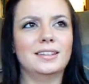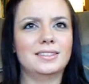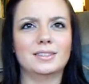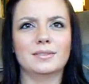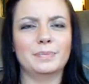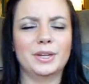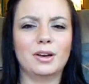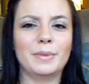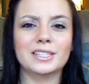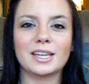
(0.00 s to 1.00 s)
it's
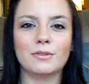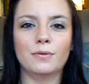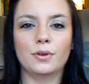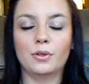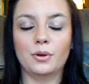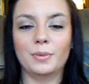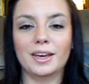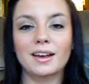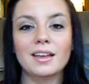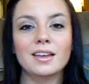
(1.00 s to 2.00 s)
been on my skin for a little
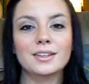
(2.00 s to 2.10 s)
bit.